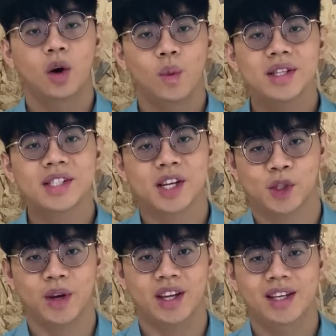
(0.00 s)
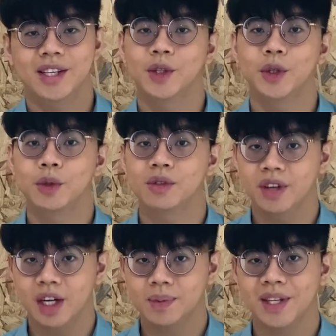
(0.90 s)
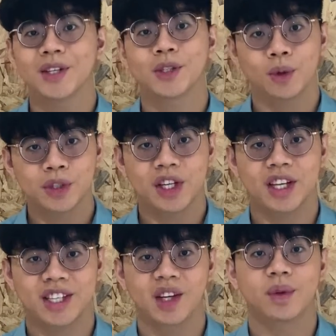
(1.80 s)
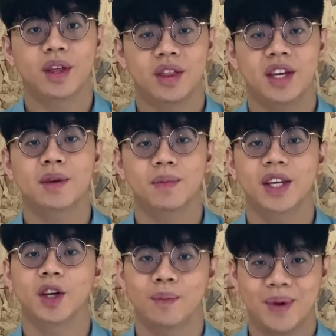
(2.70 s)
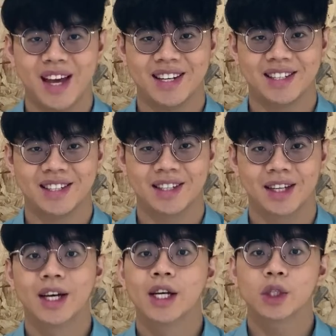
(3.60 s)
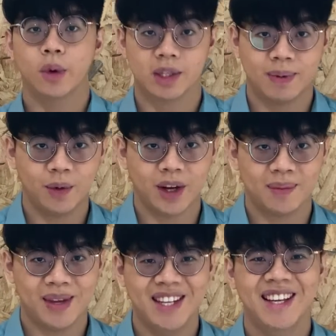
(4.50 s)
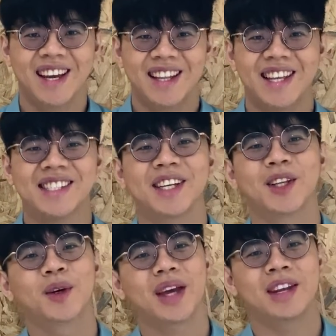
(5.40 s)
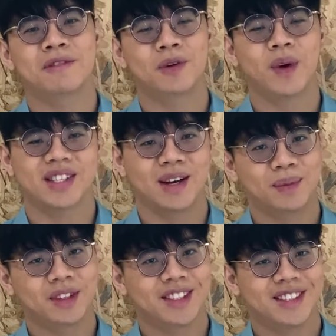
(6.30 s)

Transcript: One such way is to use verbs associated with the thing being compared. To explain what I mean, let's take a look at a few examples.